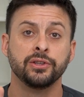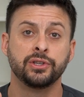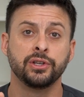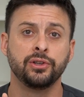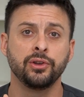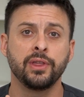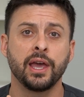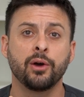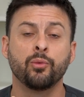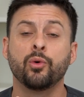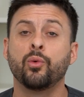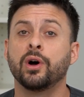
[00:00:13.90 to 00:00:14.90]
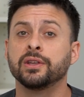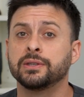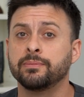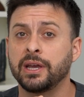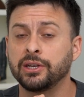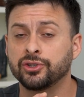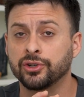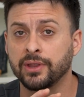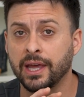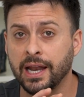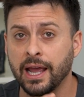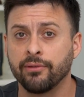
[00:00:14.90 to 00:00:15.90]
to do that, we'll want to make sure
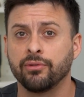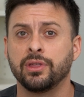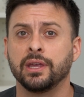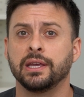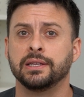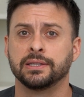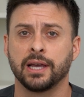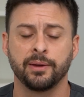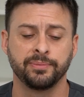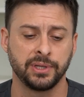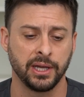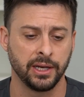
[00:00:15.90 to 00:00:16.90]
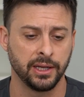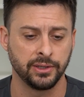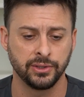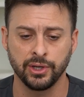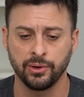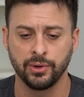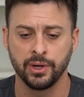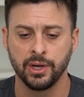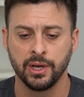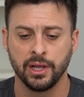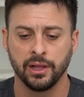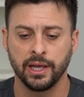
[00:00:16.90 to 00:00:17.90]
that everything is updated. So,
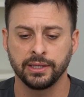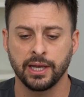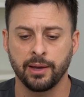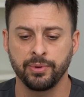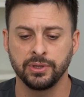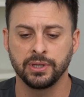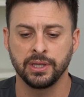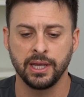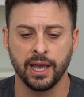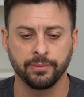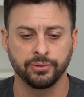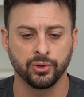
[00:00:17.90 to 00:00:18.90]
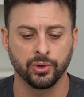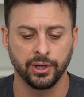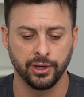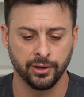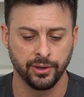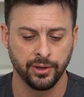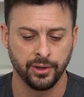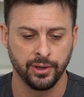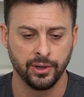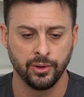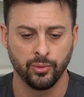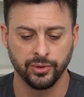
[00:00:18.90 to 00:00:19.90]
let's hop into the App Store here.
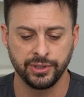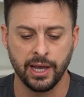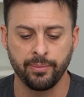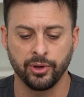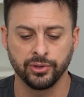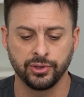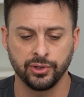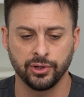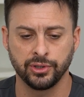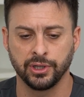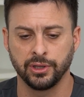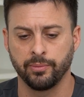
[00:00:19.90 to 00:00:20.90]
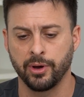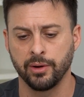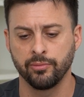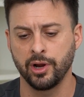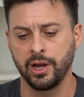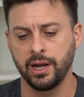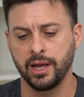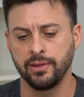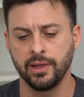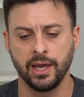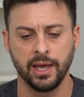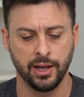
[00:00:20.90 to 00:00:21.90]
We'll tap on search at the bottom right,
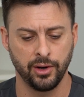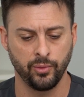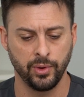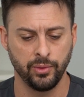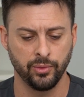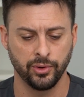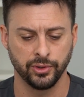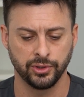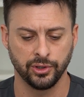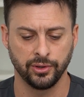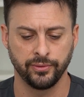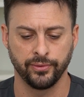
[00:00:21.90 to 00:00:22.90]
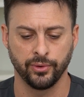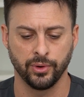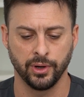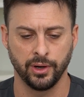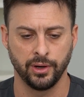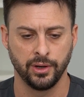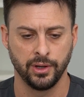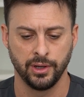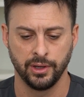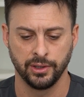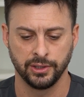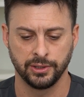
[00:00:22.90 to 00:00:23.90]
and then we will search for
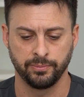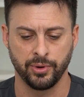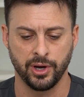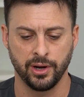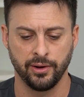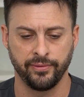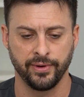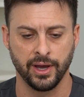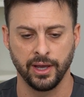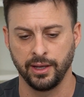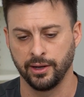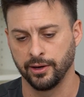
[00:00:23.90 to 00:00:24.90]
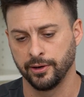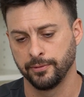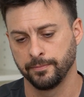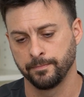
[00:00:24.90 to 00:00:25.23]
Spotify here